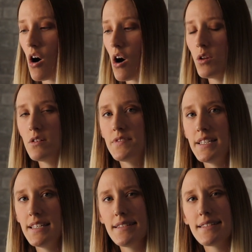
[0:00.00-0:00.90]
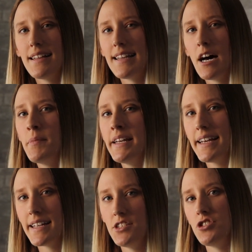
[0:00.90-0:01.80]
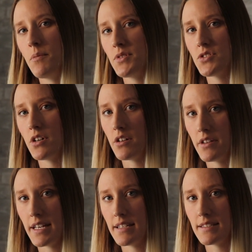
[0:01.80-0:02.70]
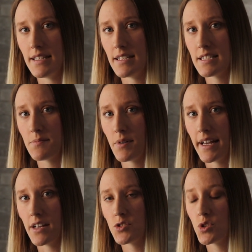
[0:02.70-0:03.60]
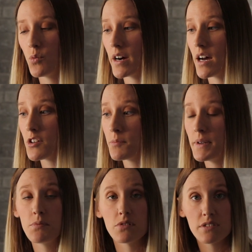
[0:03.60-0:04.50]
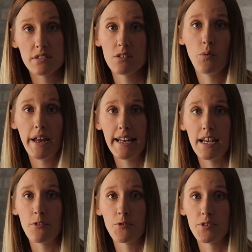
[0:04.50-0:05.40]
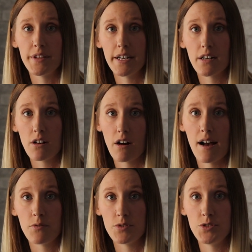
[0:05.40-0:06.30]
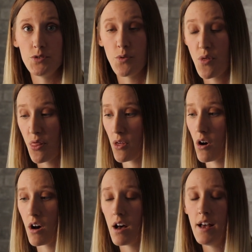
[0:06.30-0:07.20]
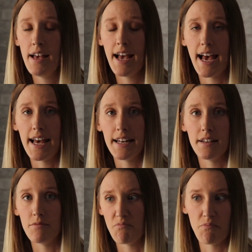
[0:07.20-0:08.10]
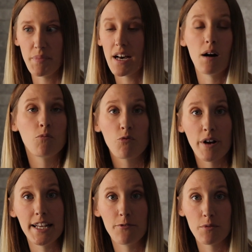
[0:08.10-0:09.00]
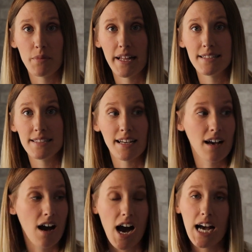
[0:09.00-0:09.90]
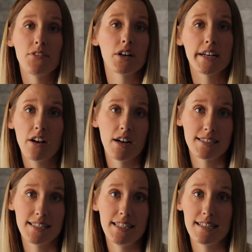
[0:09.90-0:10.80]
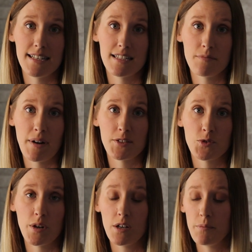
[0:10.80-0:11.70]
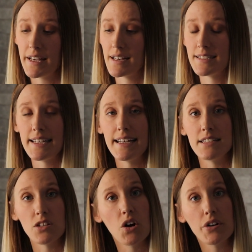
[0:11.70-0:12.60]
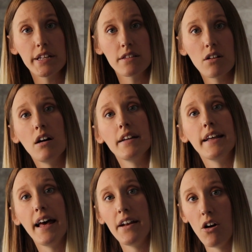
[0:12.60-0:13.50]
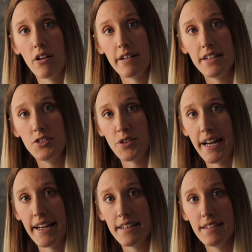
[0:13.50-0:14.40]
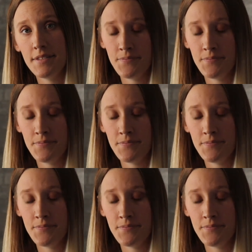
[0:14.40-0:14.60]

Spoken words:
All of these allow me to get a jump start on things in the spring. So where other people are still waiting for their ground to thaw and become ready for planting, I've already got seeds into my soil because it has already thawed and already drained.